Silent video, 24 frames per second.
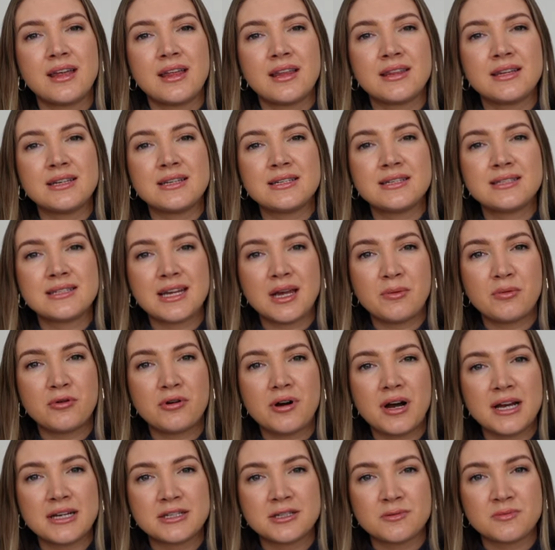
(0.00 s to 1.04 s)
These staple
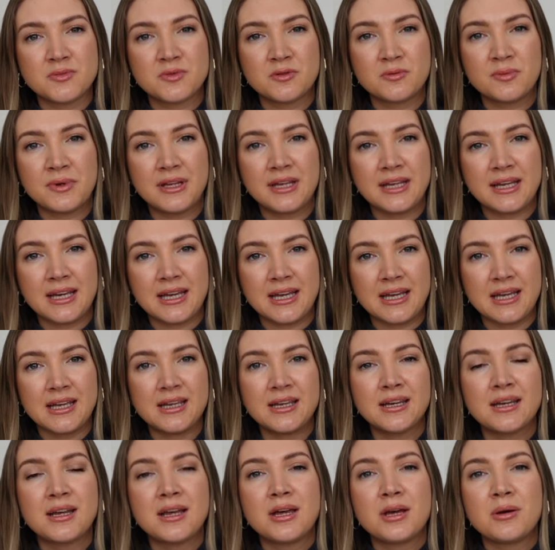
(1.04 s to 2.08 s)
items will be key
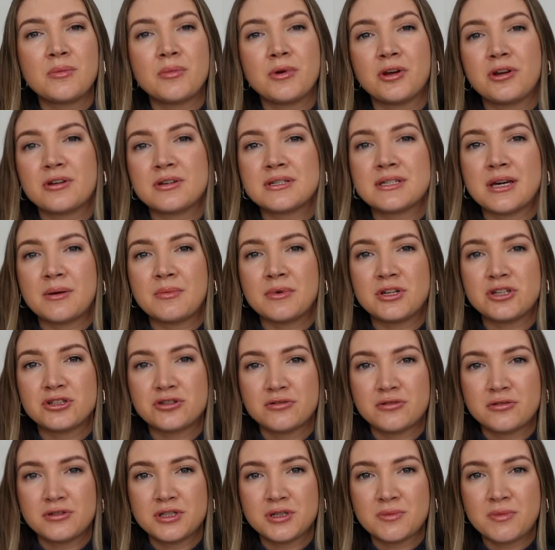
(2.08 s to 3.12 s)
because they'll be
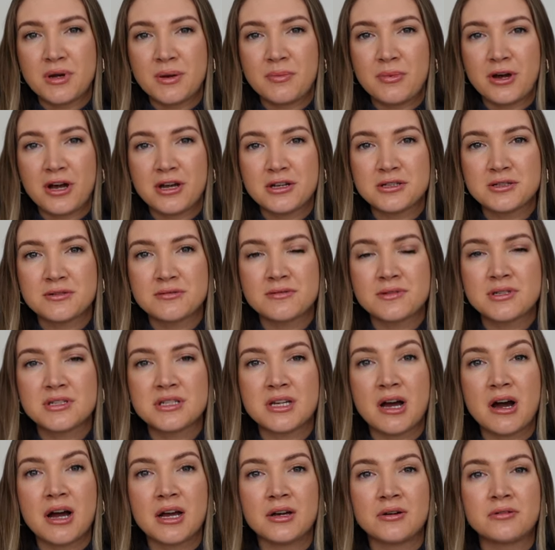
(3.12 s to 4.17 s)
true to my personal
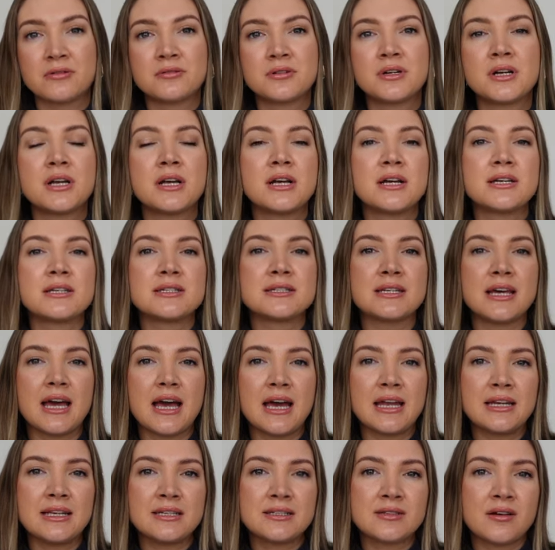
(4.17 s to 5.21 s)
style, so
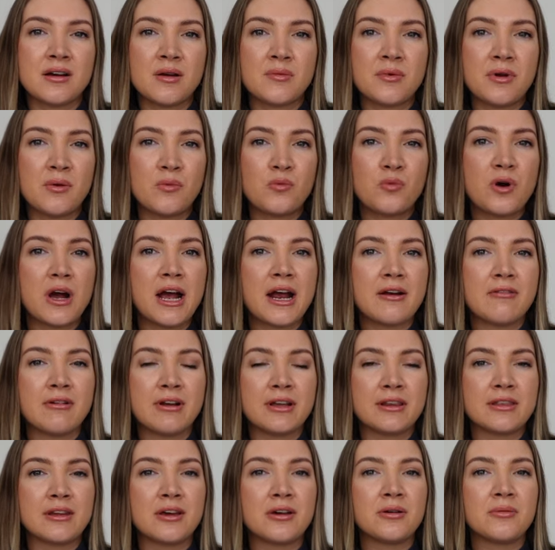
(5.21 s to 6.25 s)
anytime I'm
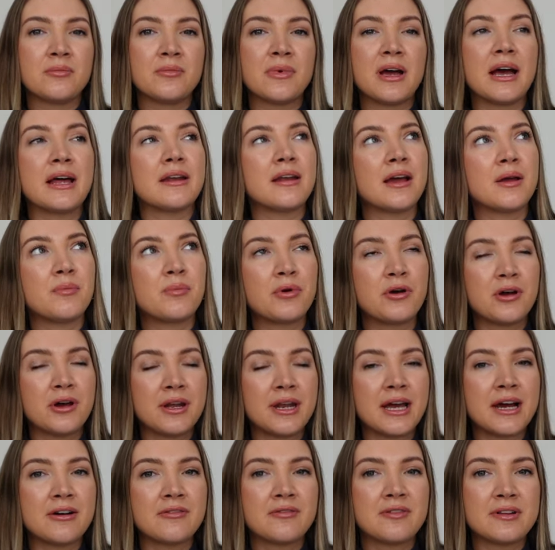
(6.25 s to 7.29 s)
wearing them and I put an
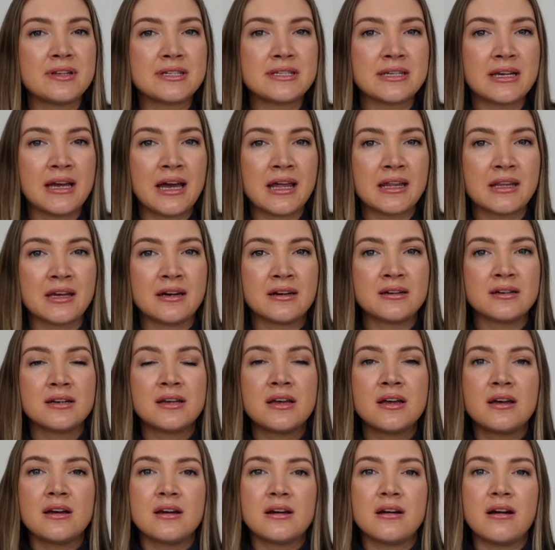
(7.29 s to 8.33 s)
outfit together,
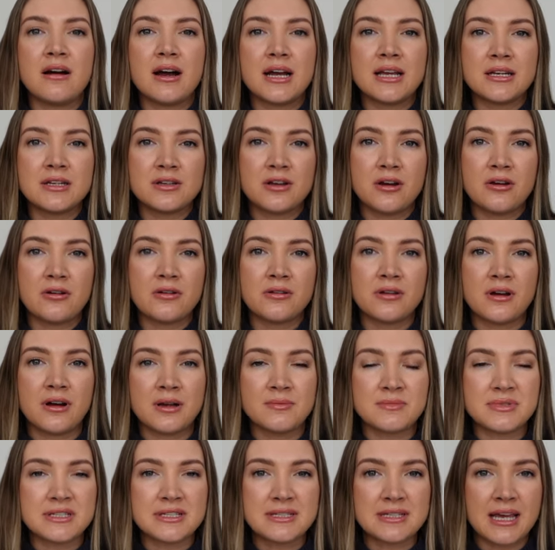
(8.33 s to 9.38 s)
I know that
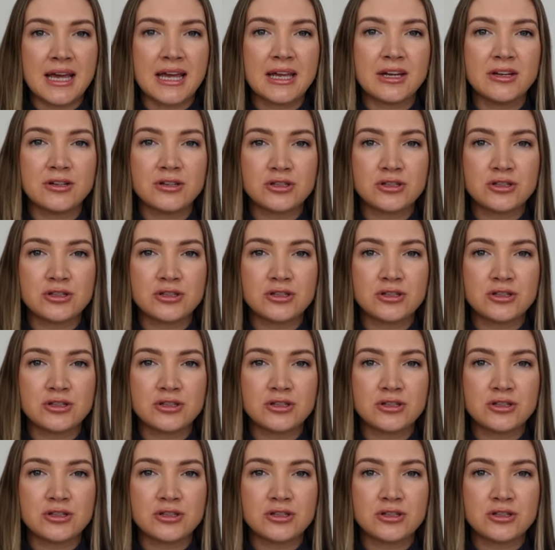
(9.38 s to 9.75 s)
I'm staying